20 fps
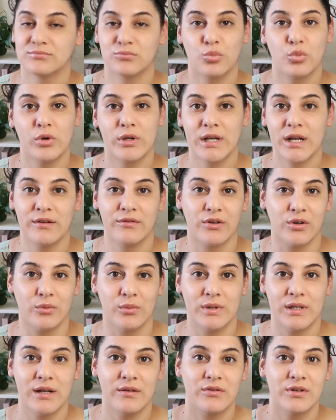
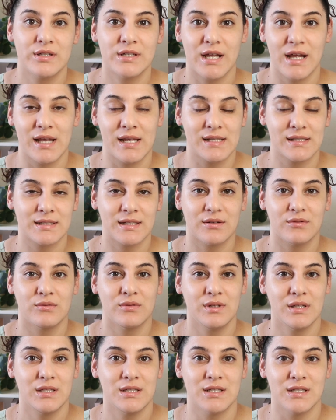whatever task. It
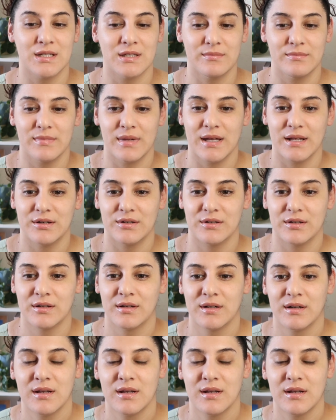really doesn't matter.